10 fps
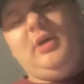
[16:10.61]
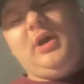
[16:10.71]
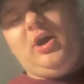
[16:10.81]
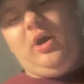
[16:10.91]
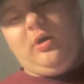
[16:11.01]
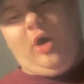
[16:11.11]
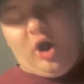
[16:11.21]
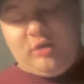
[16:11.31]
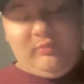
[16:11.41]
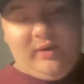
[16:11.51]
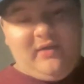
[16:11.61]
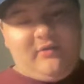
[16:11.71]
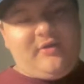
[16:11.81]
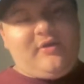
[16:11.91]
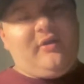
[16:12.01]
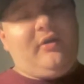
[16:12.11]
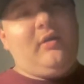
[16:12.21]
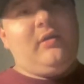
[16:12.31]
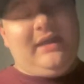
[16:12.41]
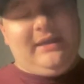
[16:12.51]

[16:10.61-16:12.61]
Heartbreaker,